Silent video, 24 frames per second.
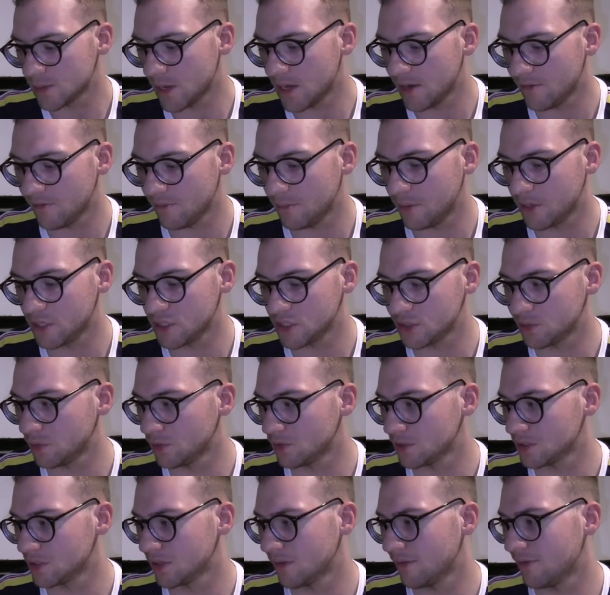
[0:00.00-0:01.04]
well as a bunch
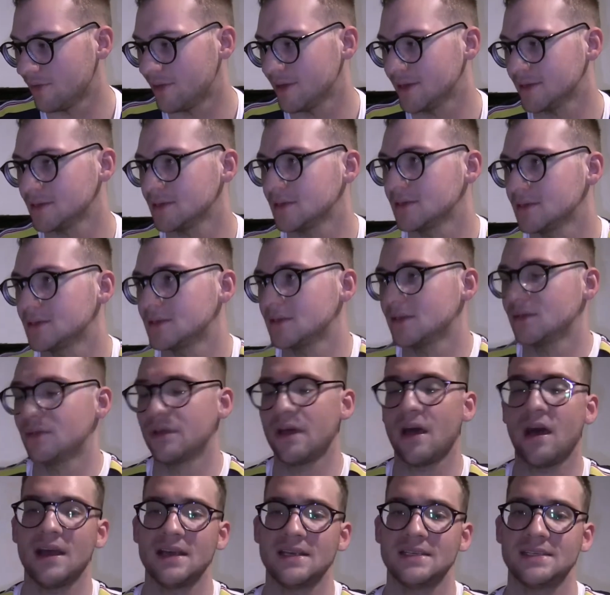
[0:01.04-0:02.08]
more sloth things
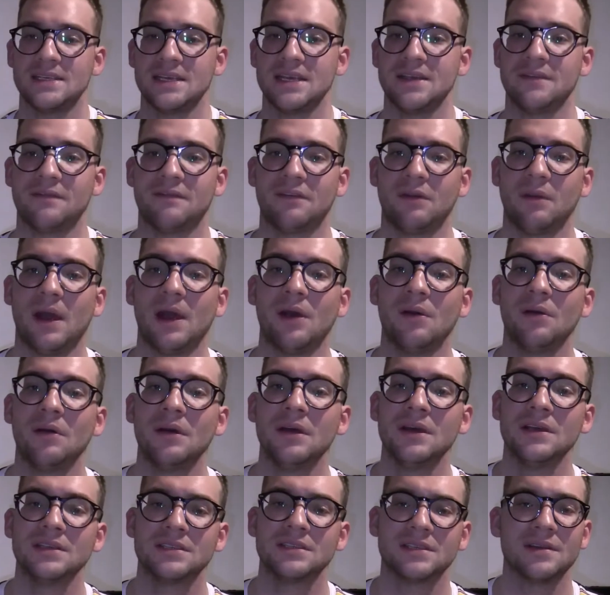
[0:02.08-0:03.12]
that I see throughout.
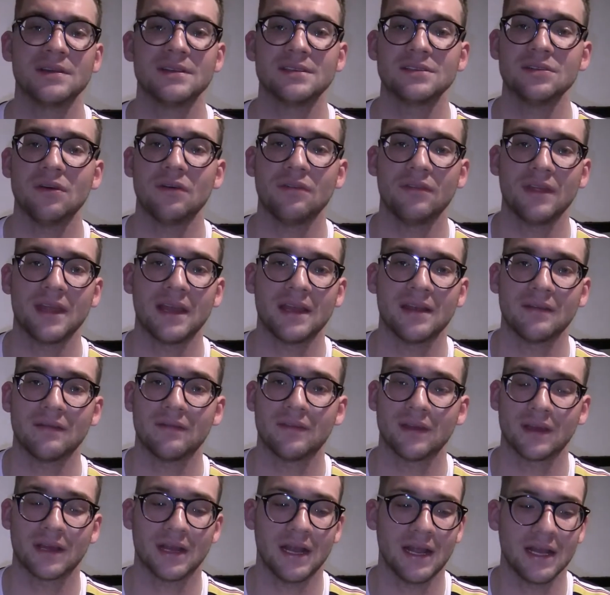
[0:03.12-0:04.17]
So it's not the end of
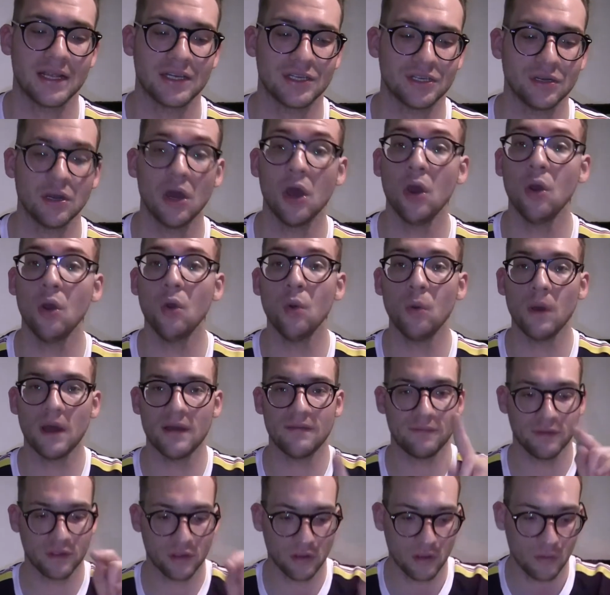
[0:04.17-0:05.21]
the collection. Oh,
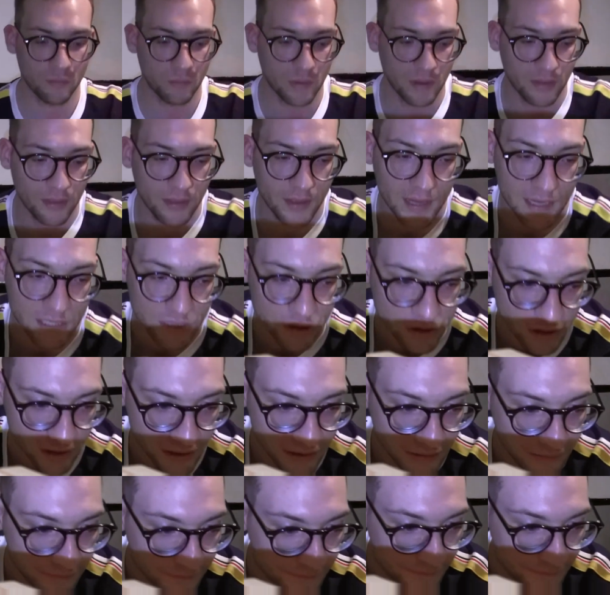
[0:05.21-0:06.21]
I've forgotten one thing actually.